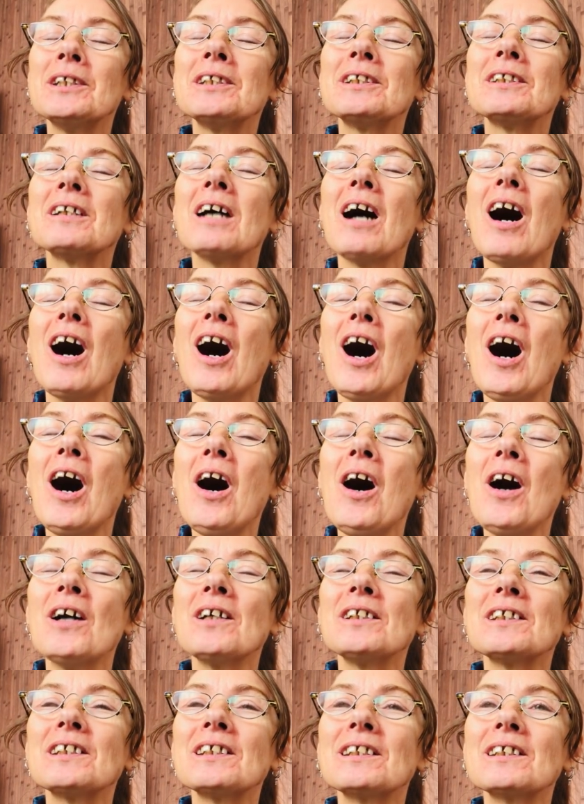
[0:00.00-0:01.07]
to
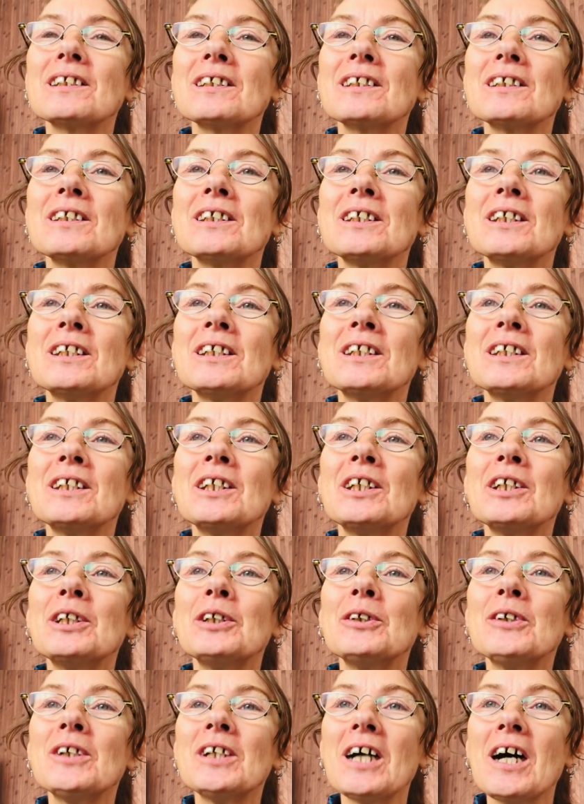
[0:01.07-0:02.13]
ask
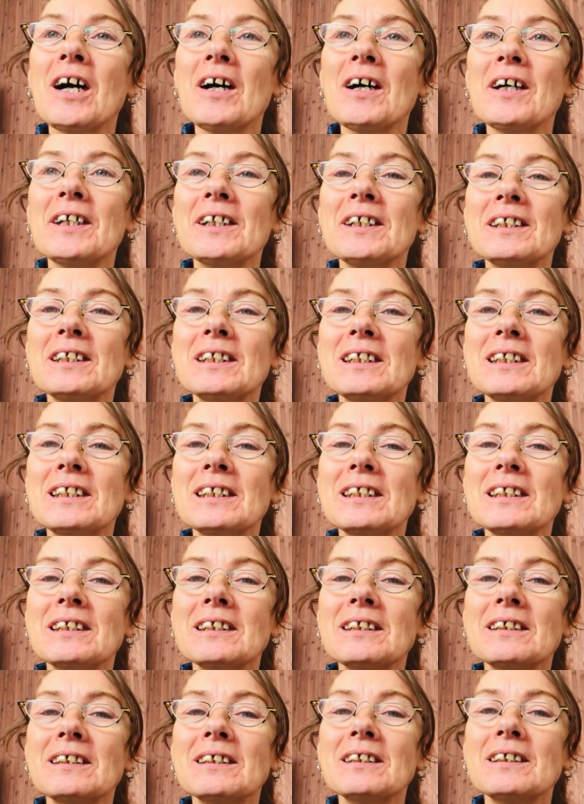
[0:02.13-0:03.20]
your guides